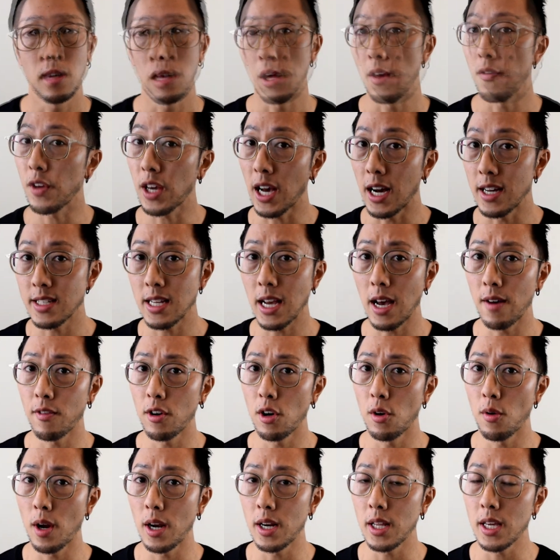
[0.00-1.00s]
If you guys
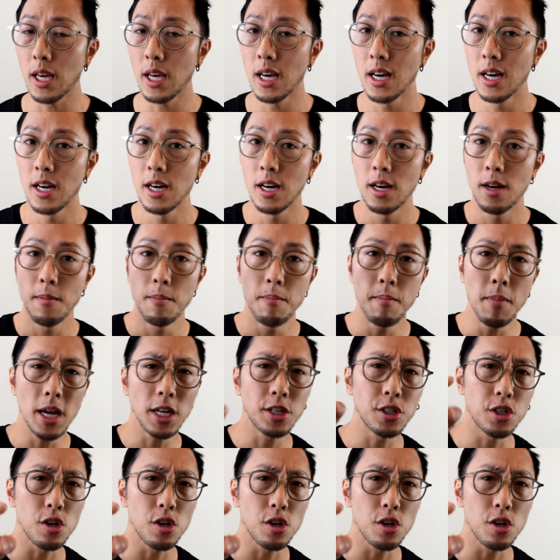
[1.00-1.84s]
haven't already, Make